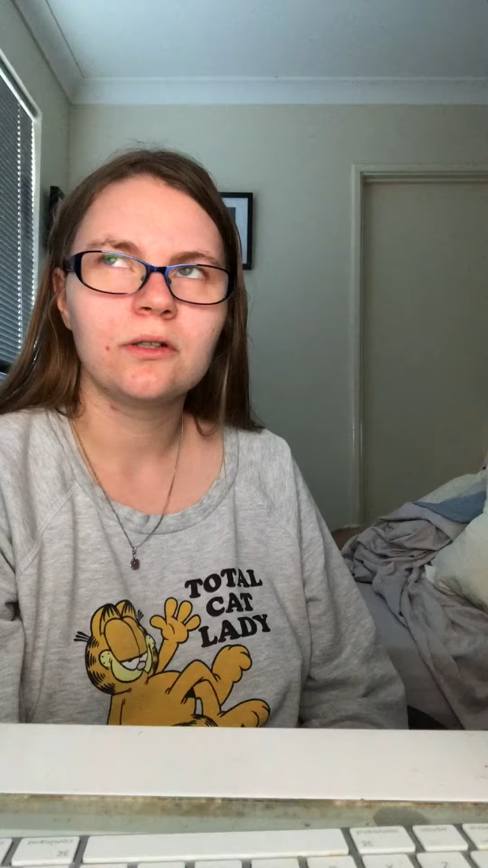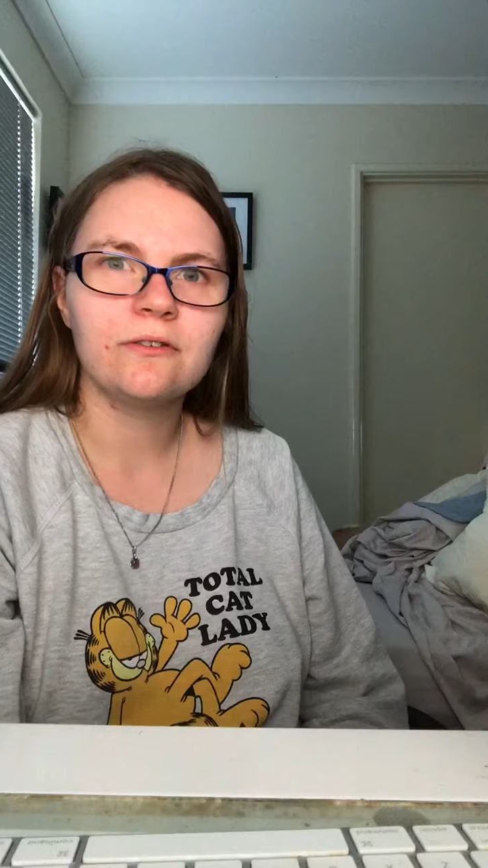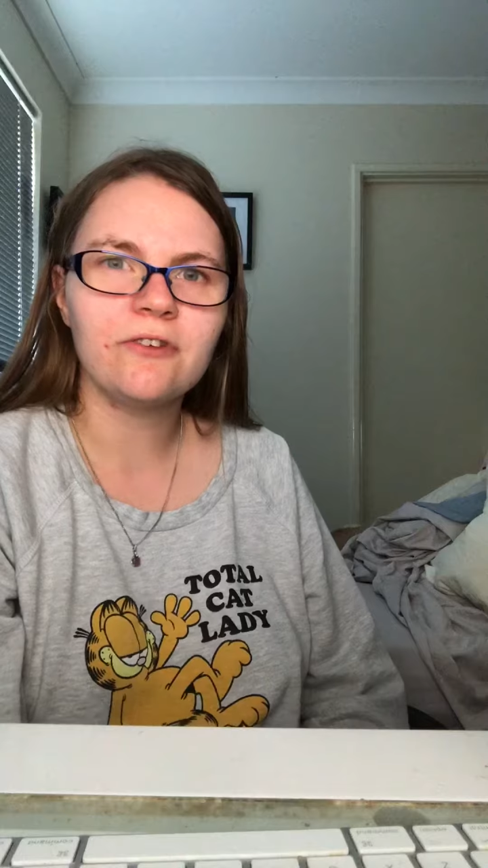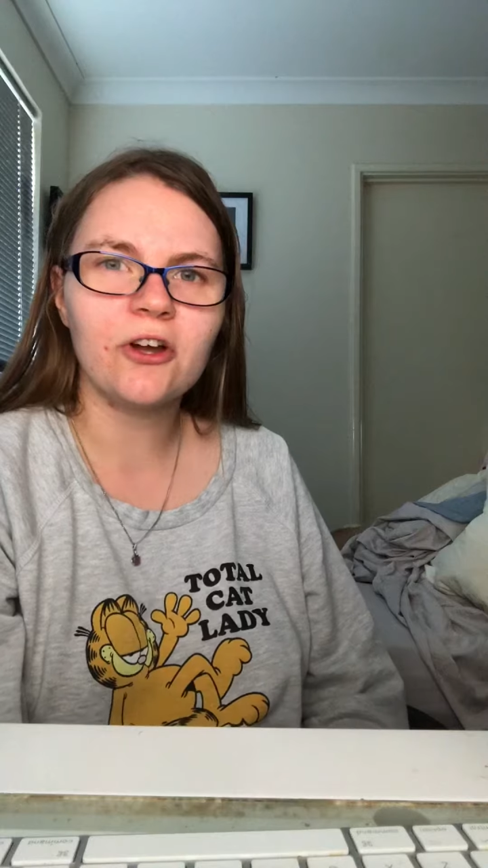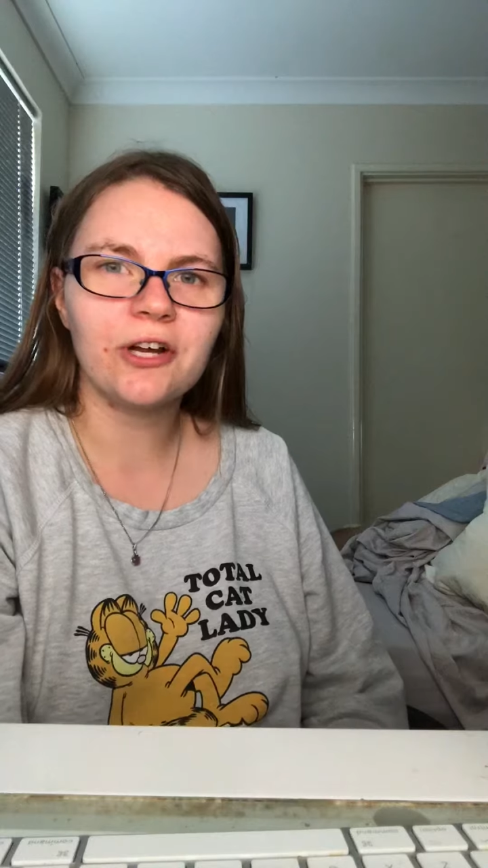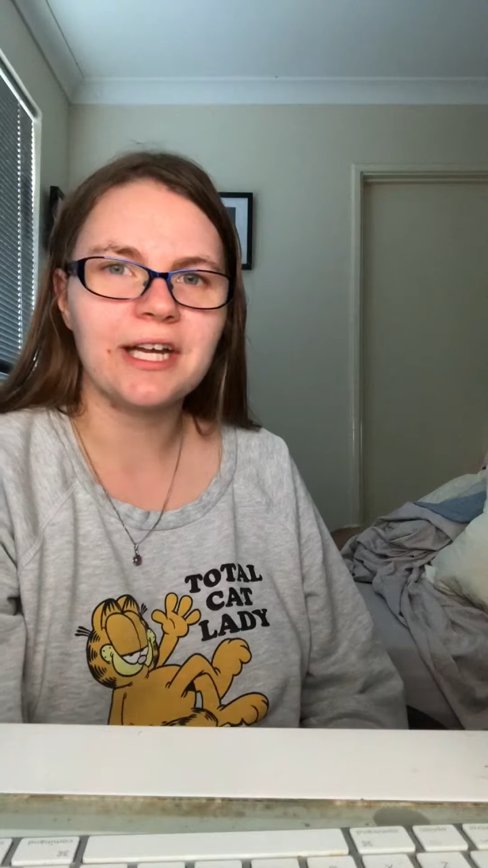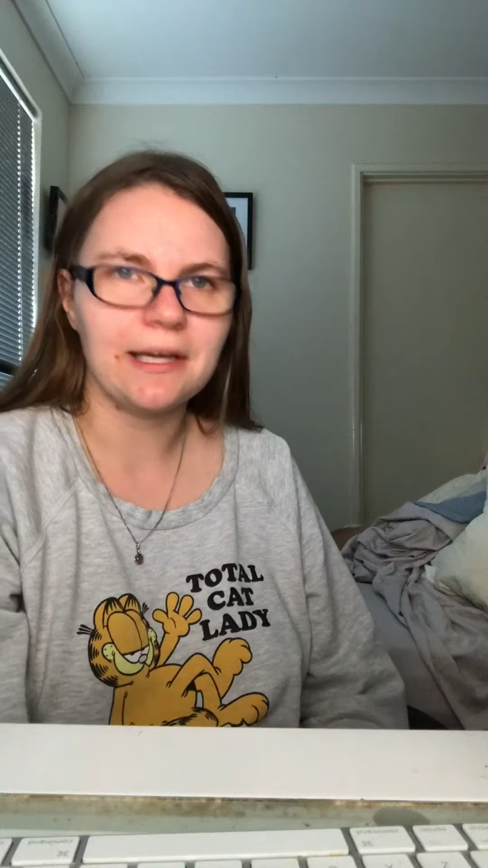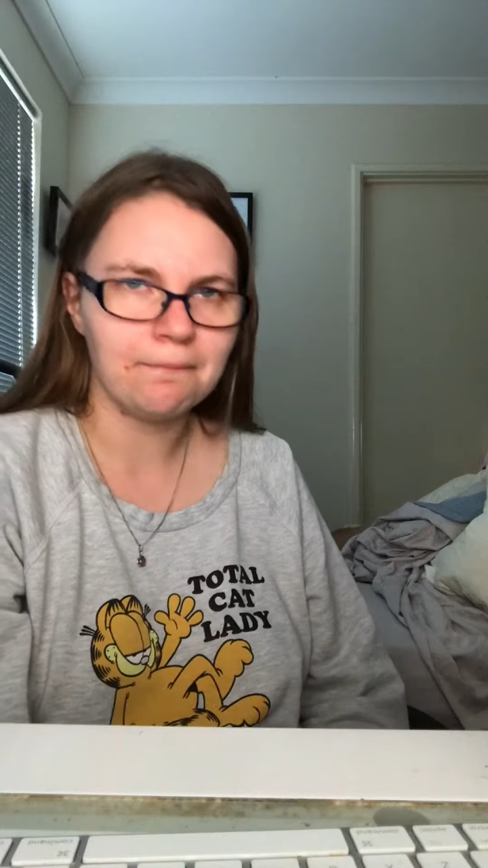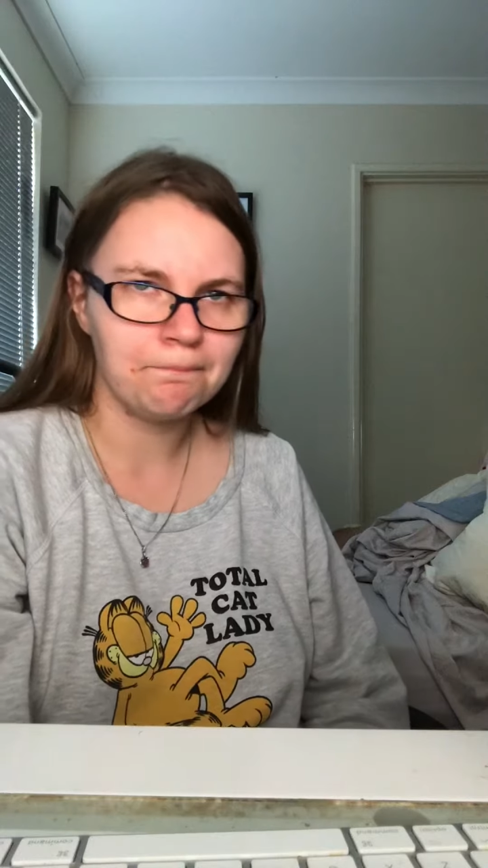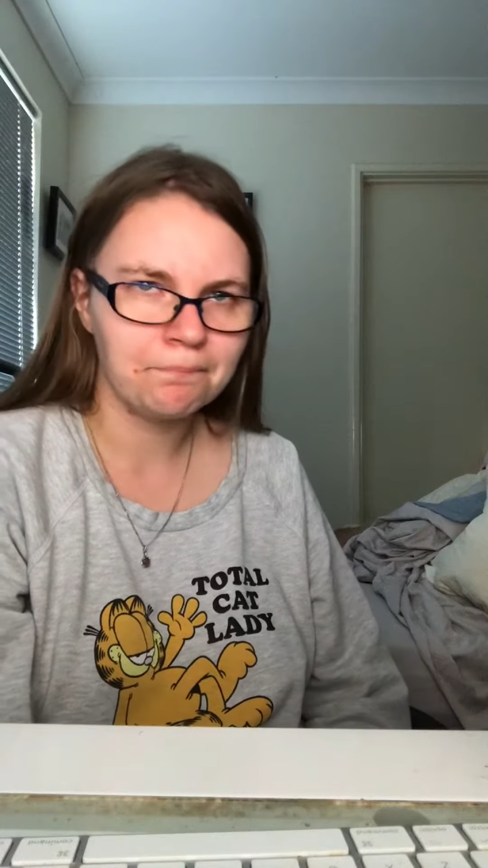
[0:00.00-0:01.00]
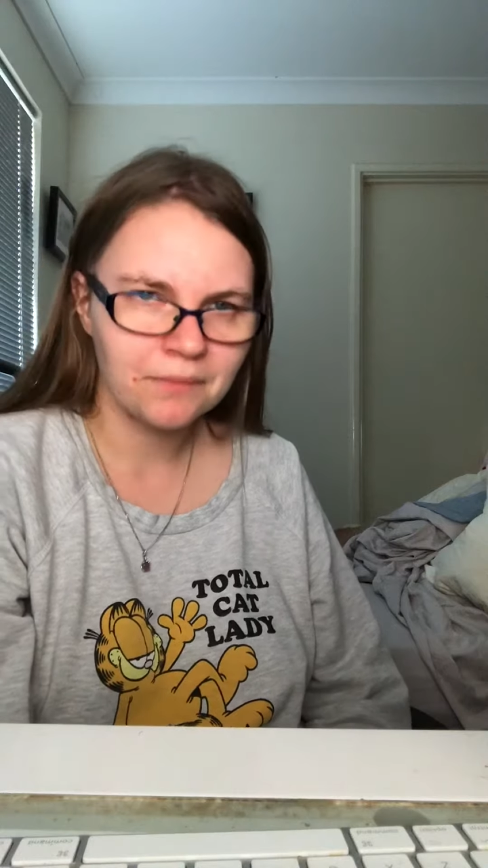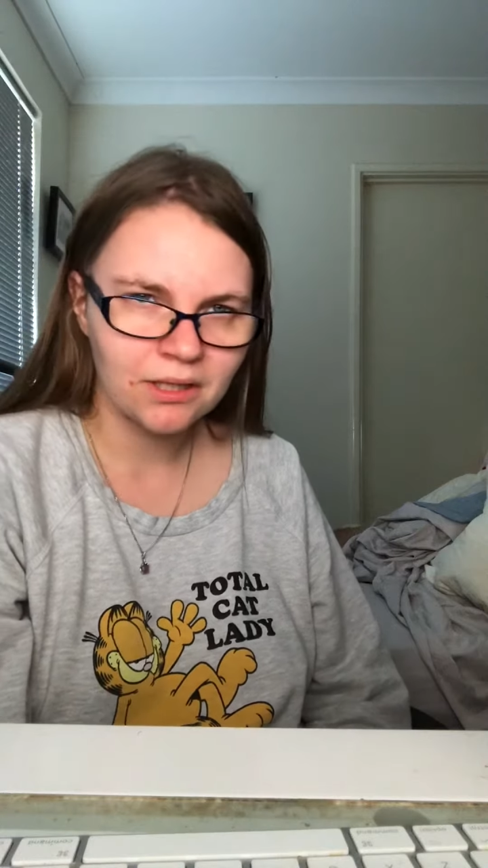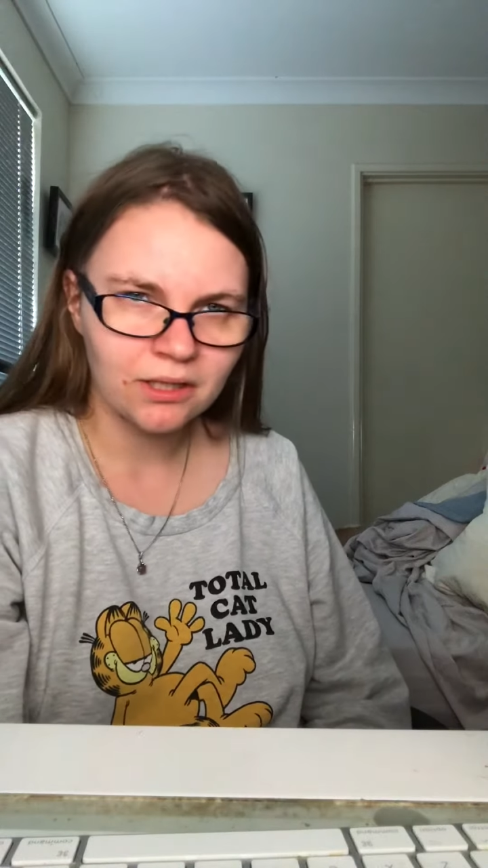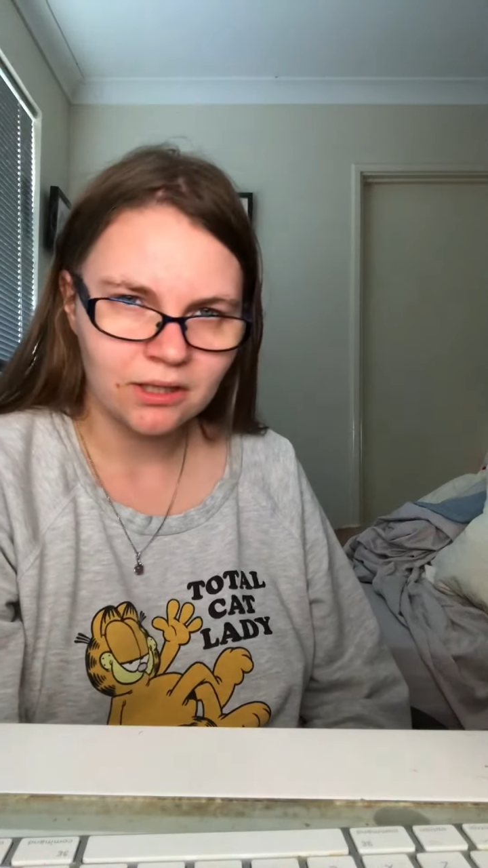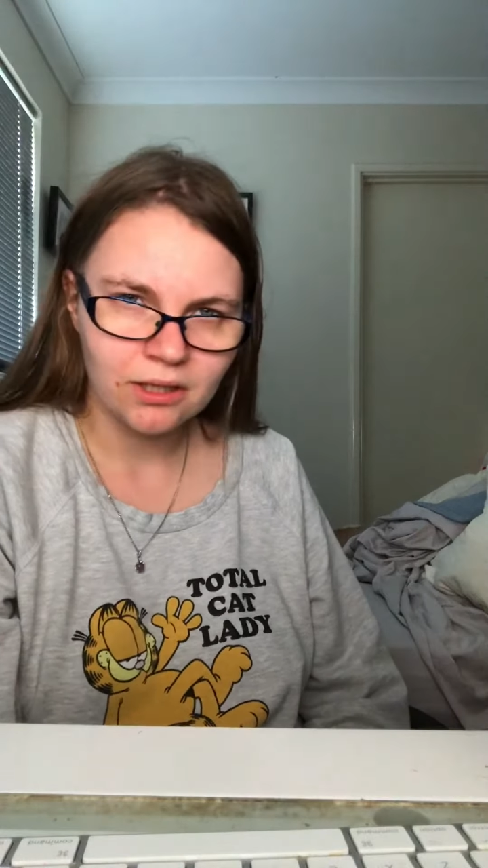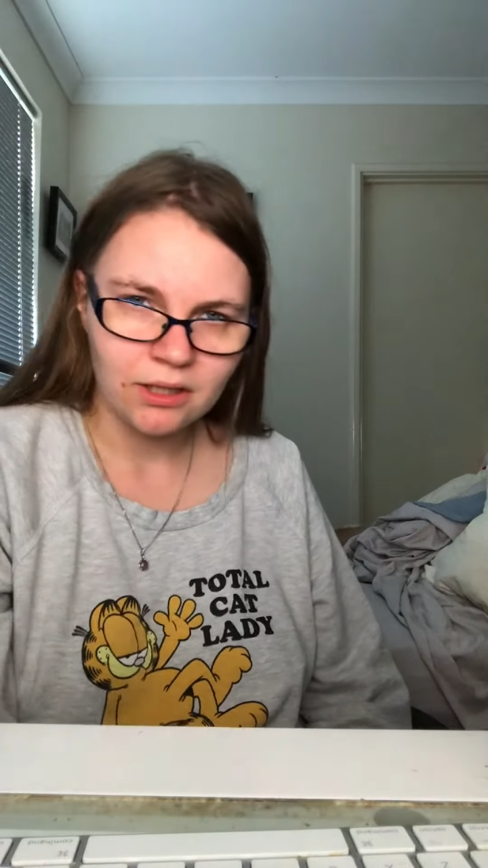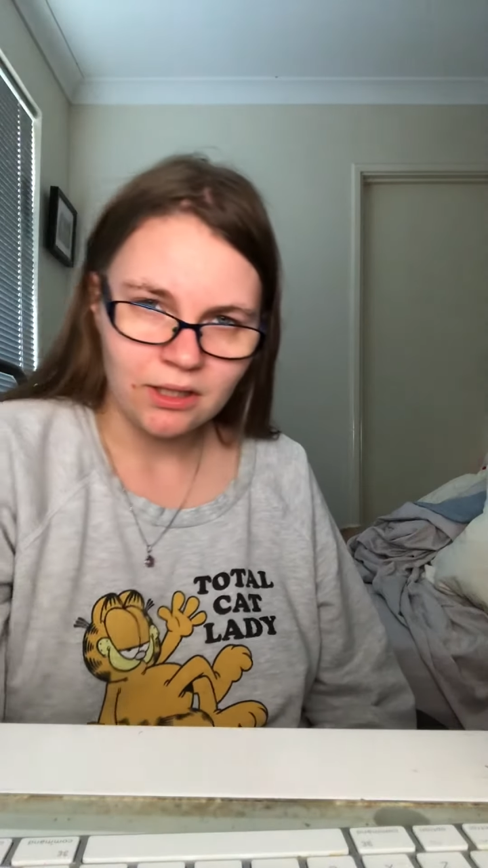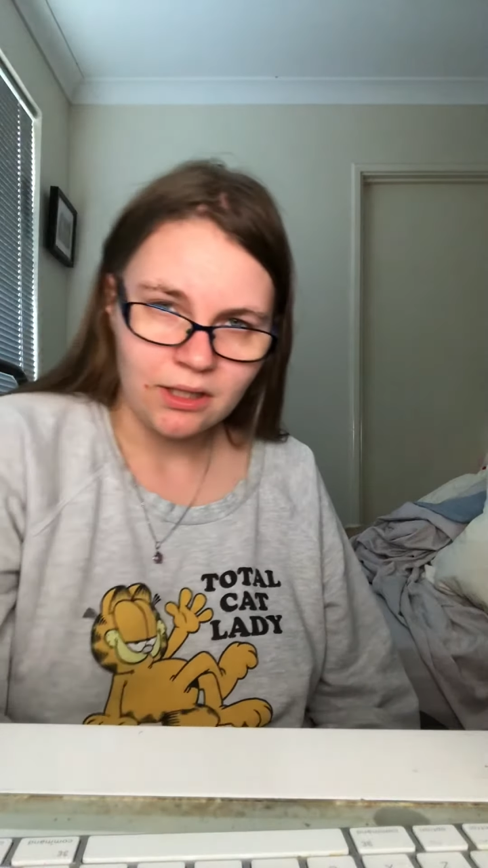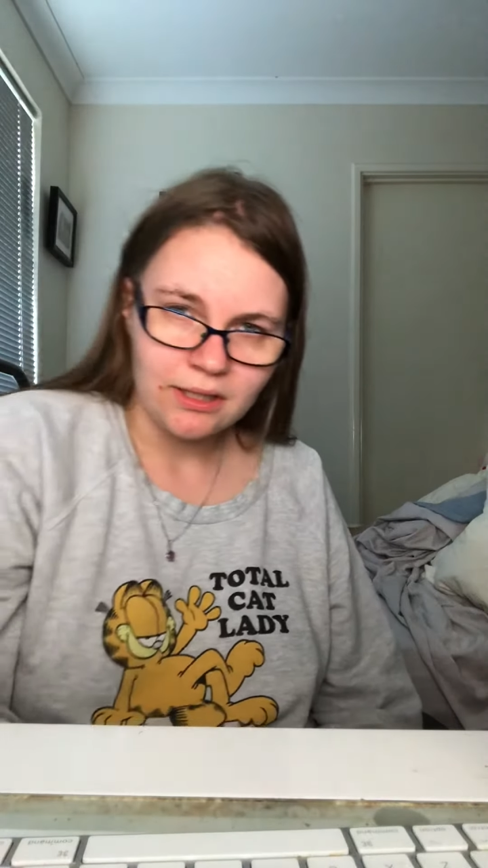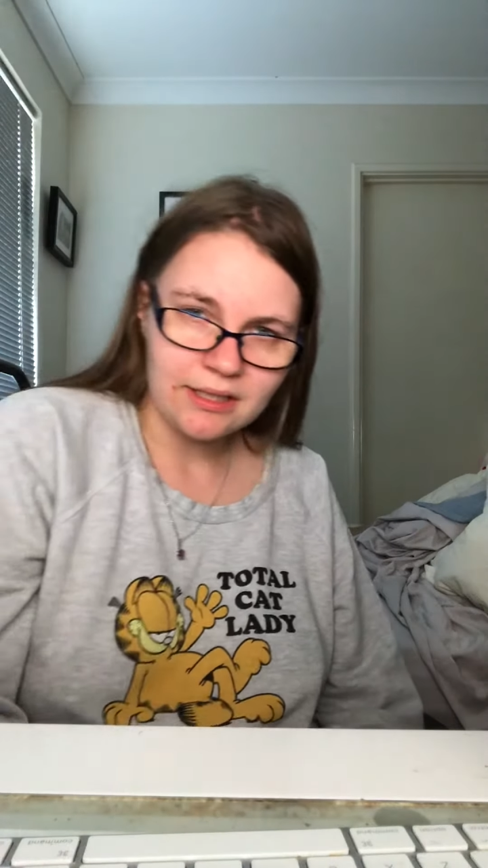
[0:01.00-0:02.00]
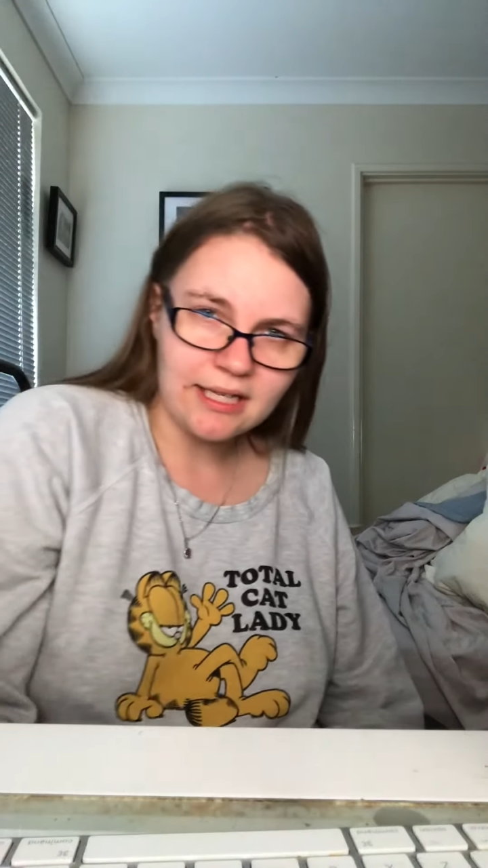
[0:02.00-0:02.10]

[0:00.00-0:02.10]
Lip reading: 30. The